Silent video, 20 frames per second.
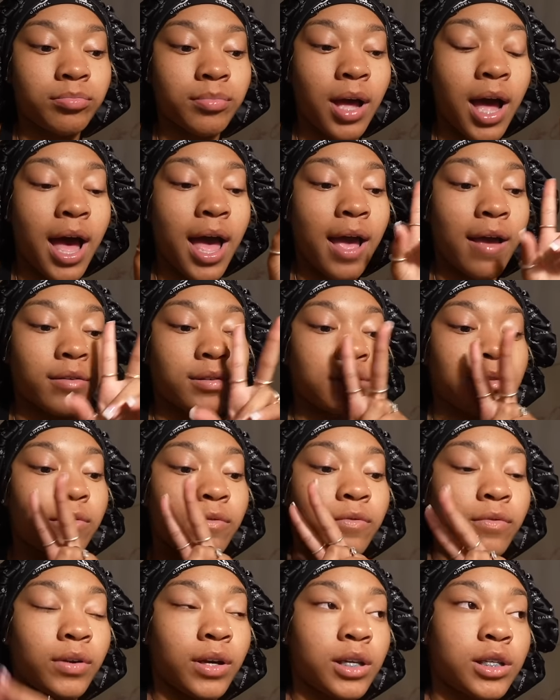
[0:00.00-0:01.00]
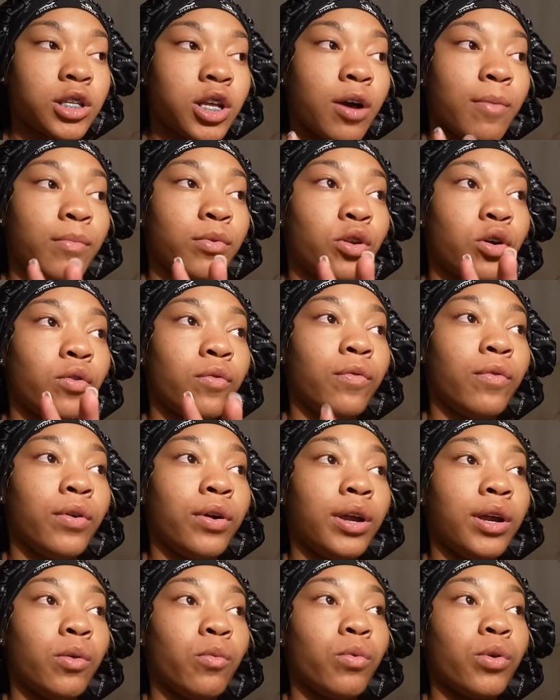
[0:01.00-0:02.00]
I have some friends coming
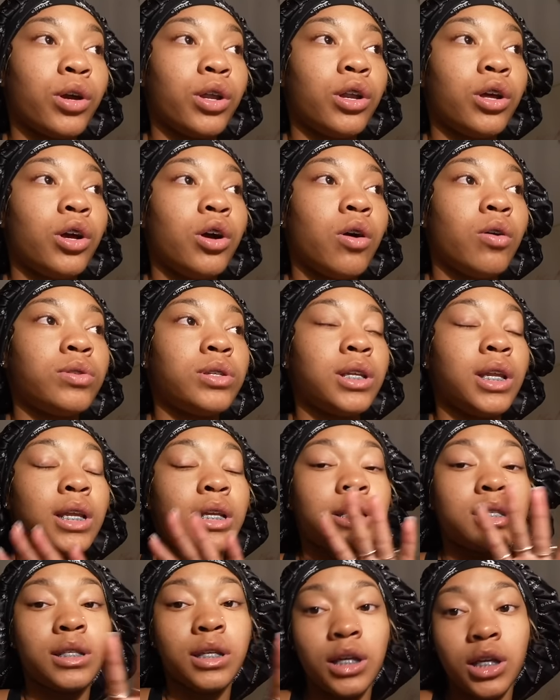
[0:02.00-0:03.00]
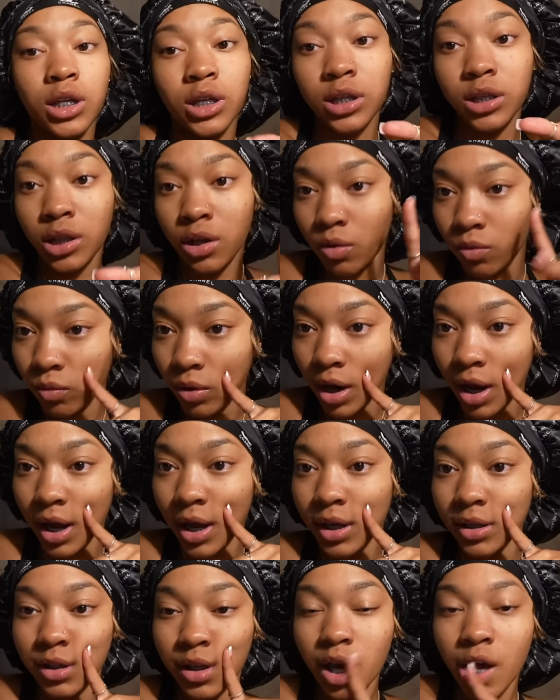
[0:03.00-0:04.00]
over and we're gonna go to this senior
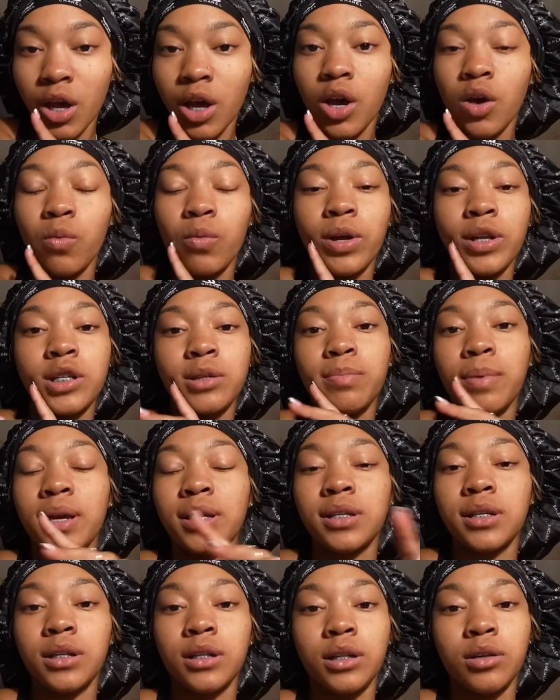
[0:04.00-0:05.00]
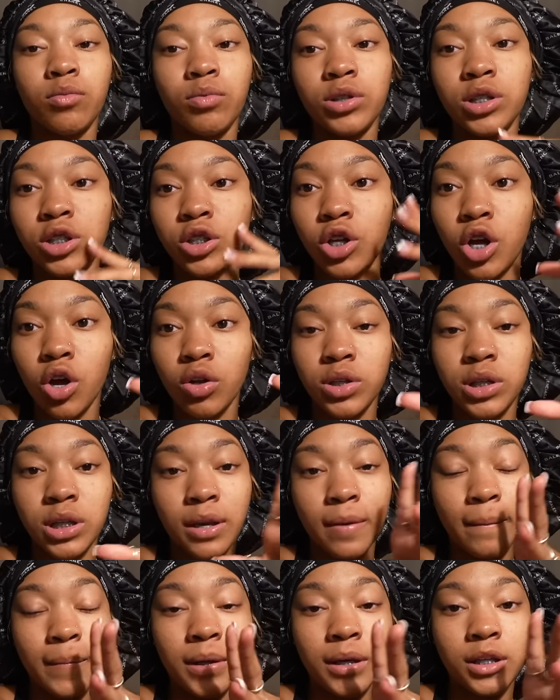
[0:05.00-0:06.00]
sunrise, which basically we just go to
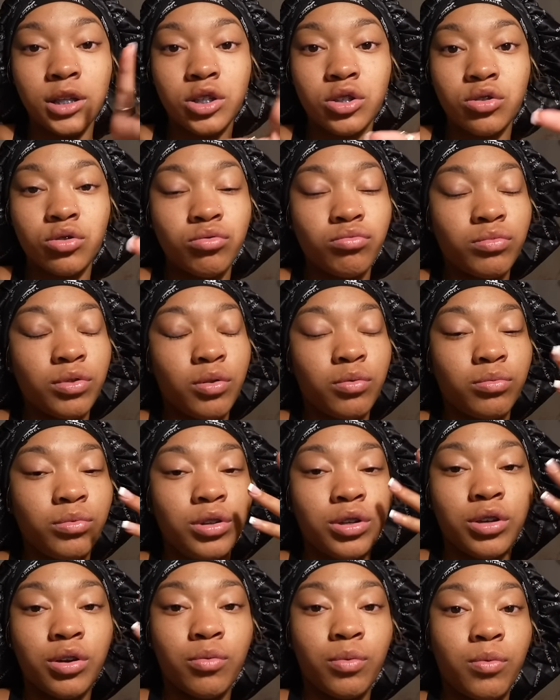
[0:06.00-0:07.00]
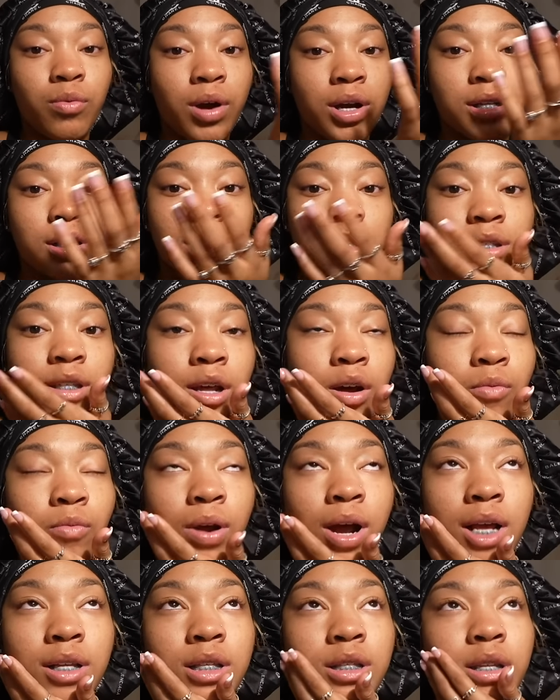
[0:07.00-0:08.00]
the beach and, you know, we watch the
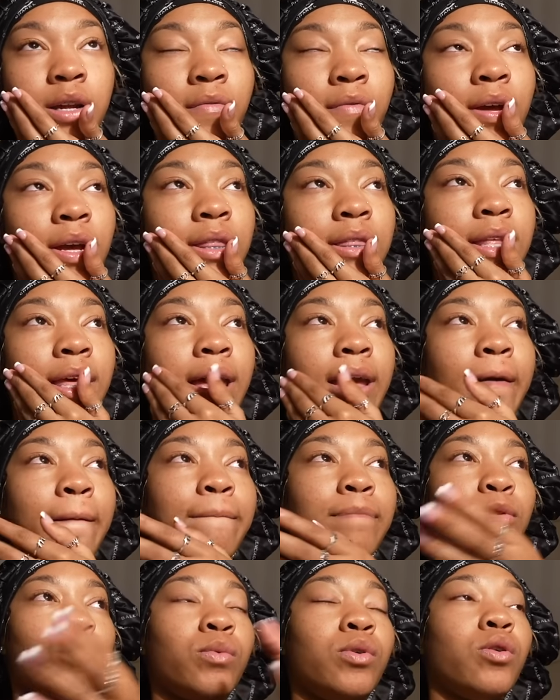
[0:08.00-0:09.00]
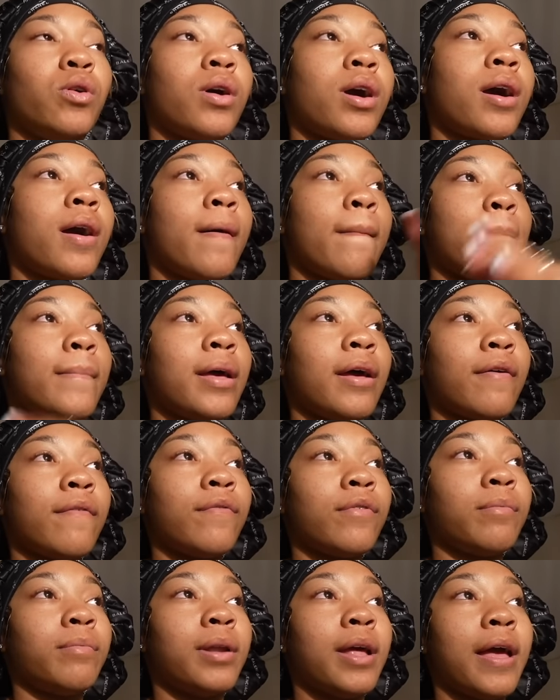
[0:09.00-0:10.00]
sunrise and stuff like that. We're gonna come back
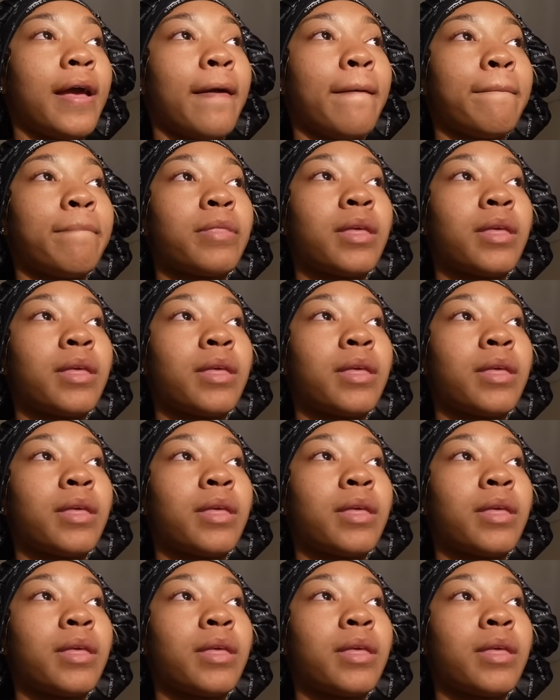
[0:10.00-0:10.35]
from that,